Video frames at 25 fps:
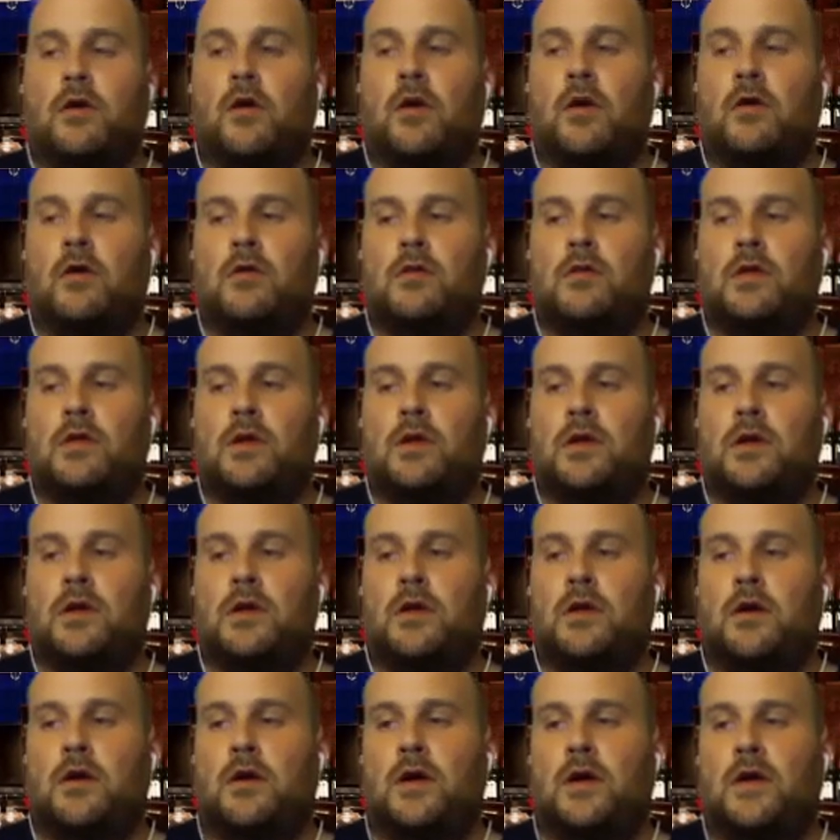
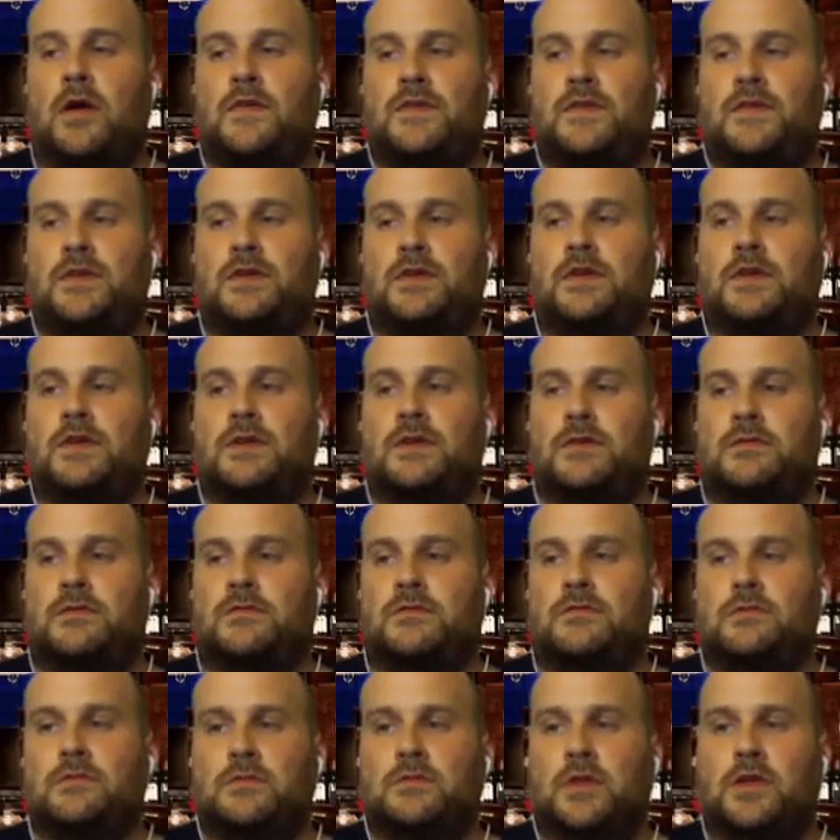I'll have to
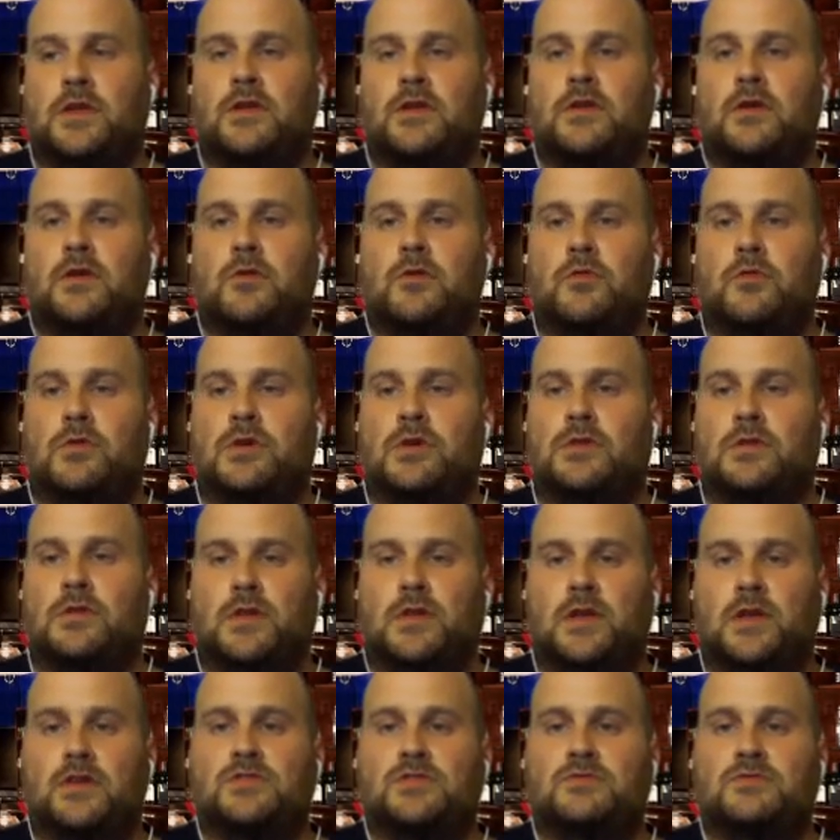let you know what
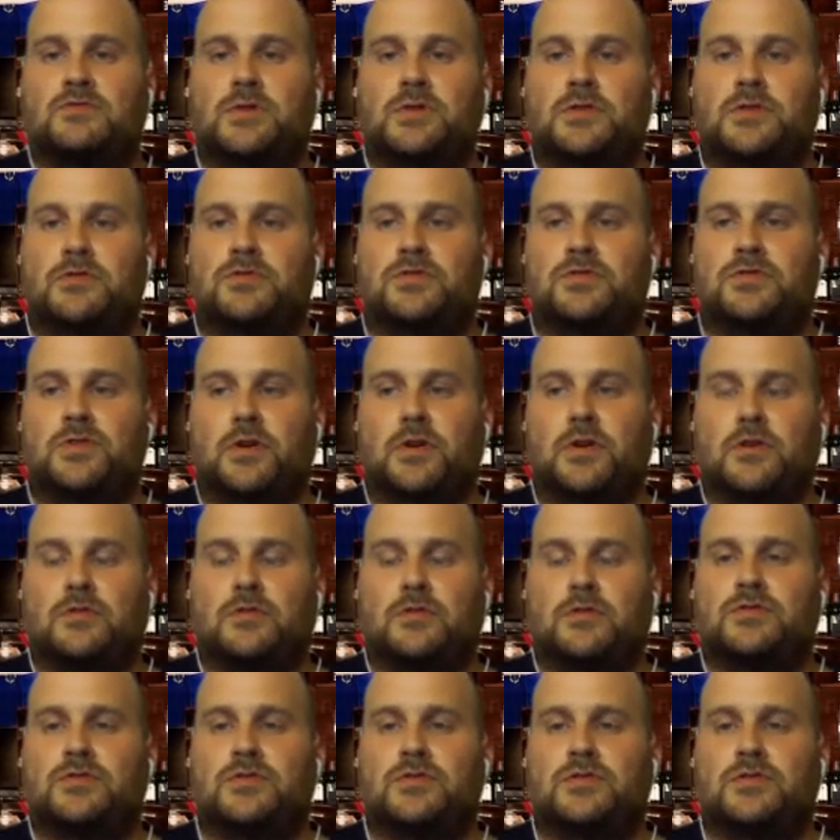days we do shows.